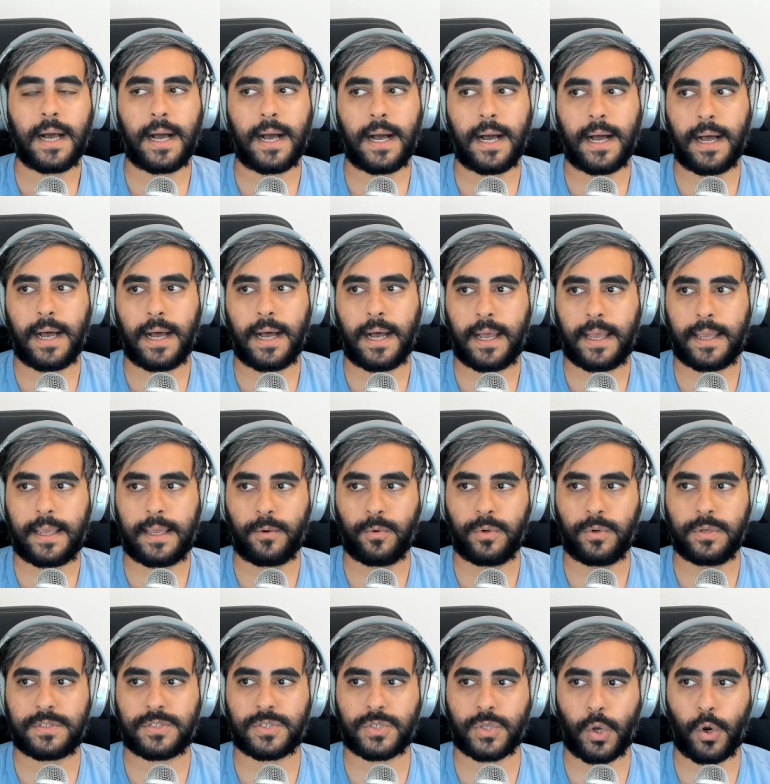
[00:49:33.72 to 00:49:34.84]
uh, it
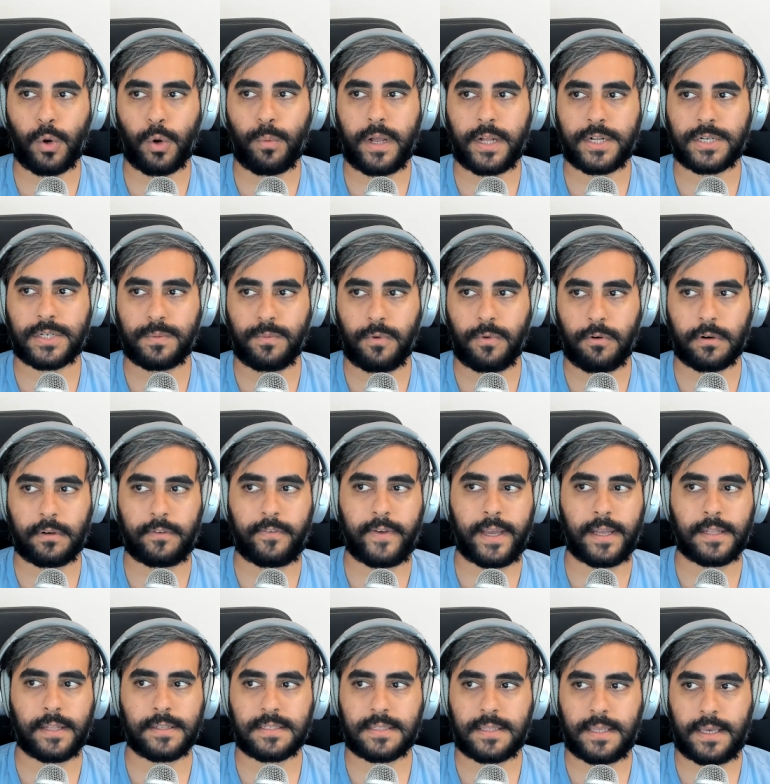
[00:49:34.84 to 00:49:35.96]
was so much more
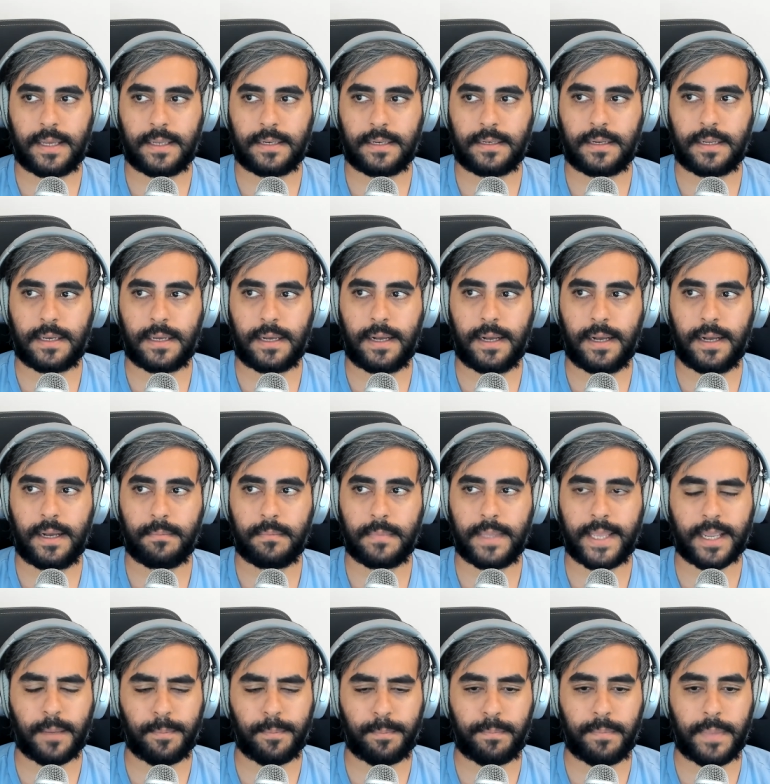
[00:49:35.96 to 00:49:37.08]
advanced than um,
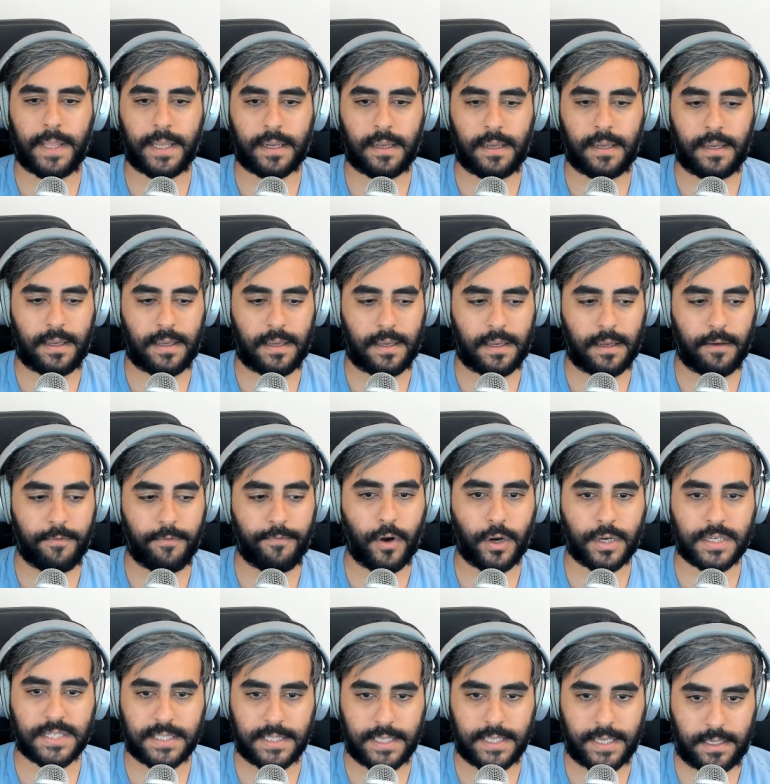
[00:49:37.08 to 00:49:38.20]
like a like a, a
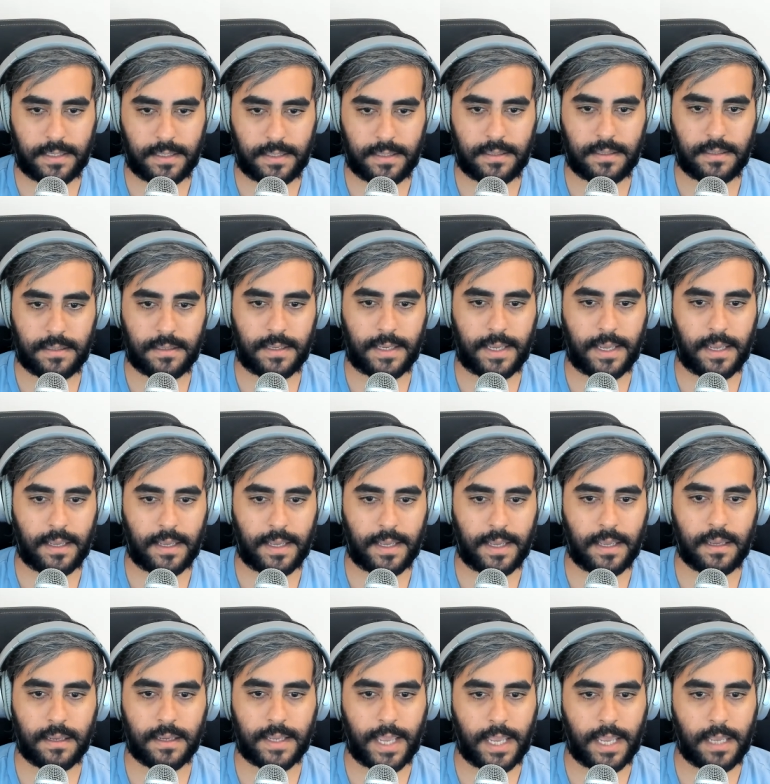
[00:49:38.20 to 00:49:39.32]
voxelated
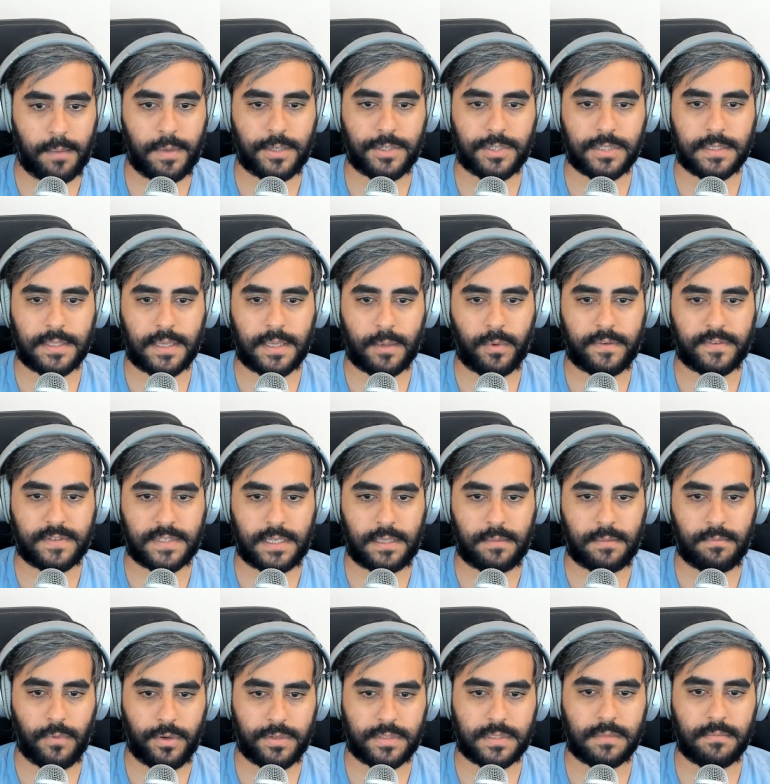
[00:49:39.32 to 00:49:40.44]
game engine that we've
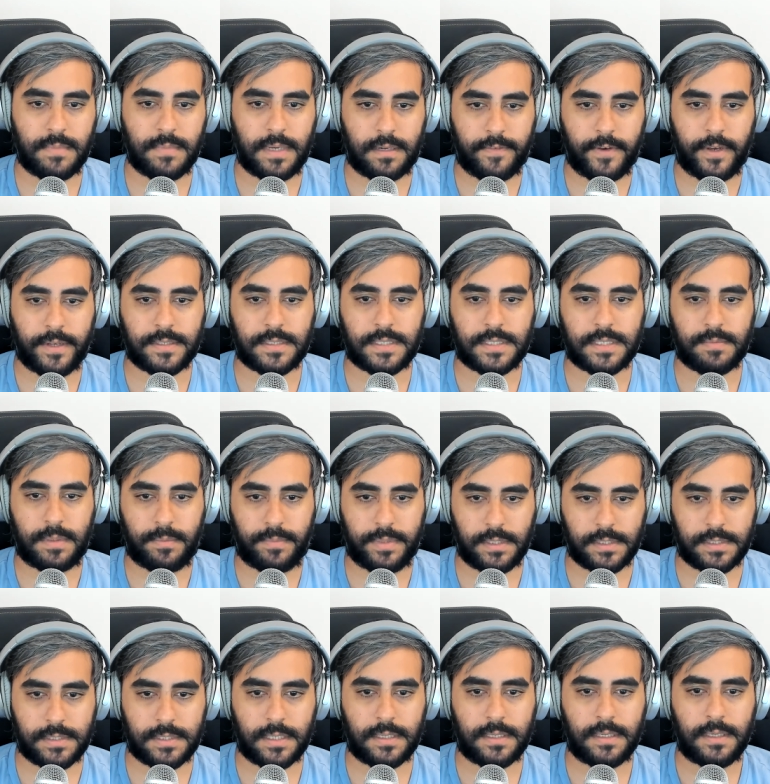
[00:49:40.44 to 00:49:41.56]
seen most of the metaverses be
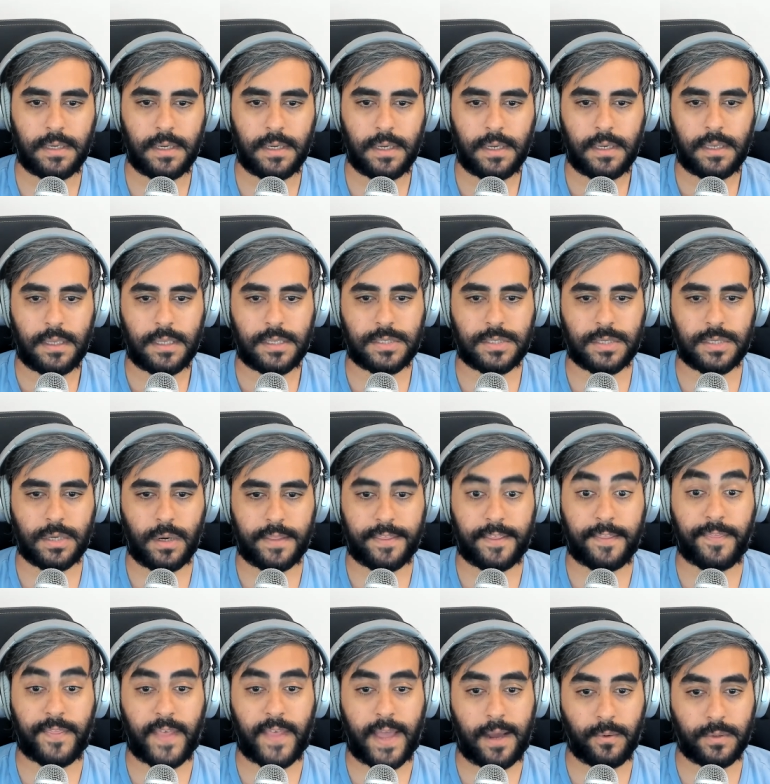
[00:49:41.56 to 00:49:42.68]
built on. So I
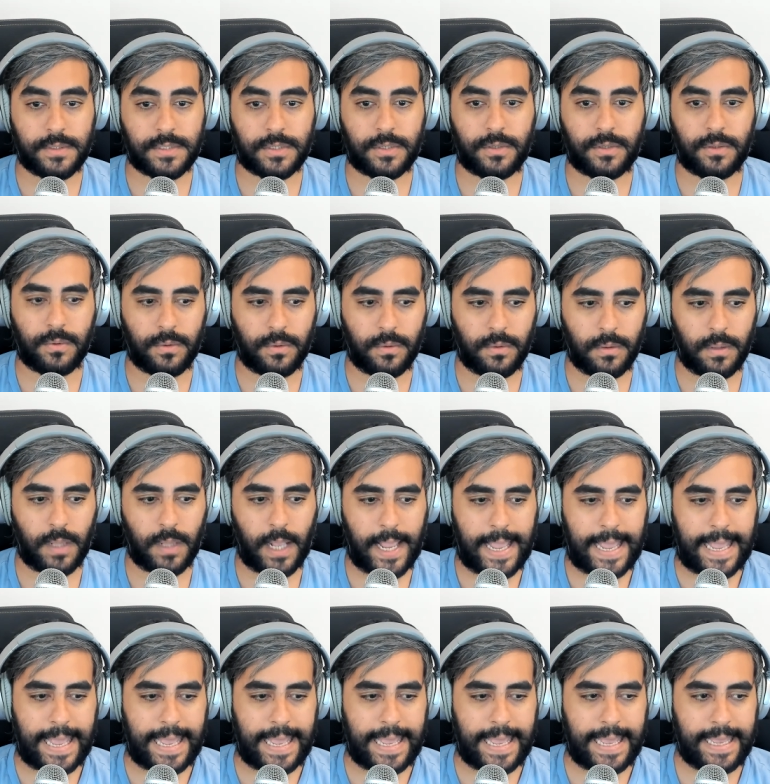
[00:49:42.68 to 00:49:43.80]
think that was cool.
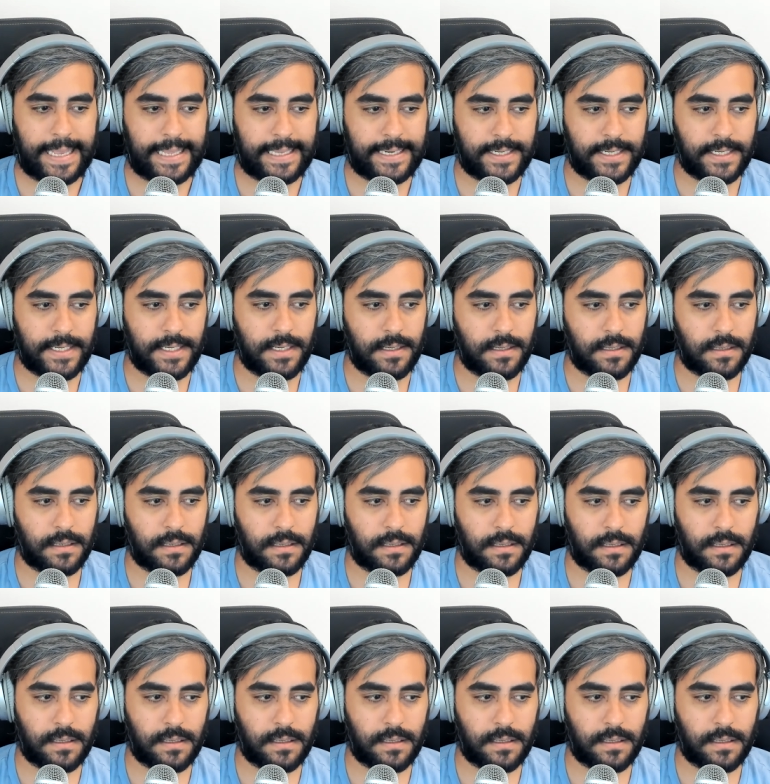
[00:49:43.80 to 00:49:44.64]
And